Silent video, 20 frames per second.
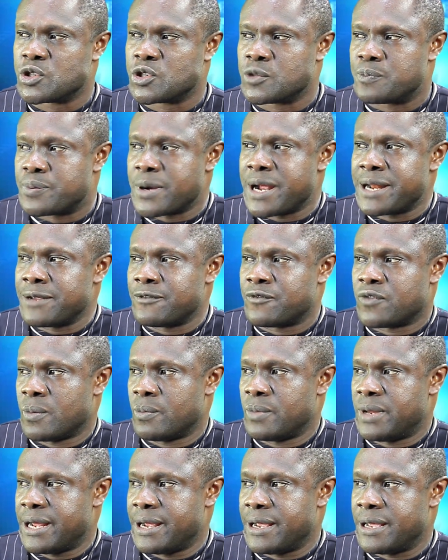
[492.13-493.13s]
spreading
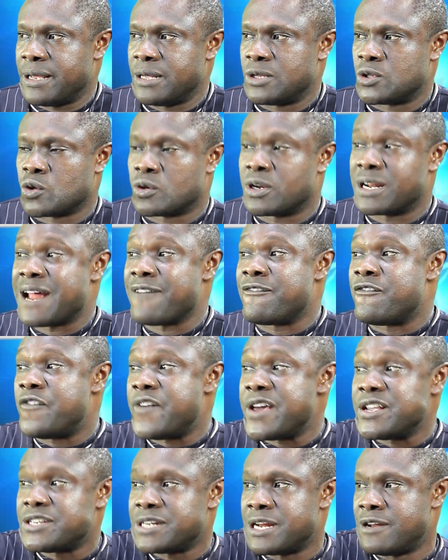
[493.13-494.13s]
from there to another
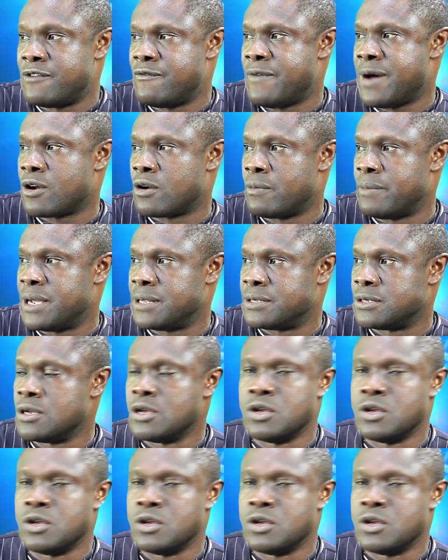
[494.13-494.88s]
virgin environment.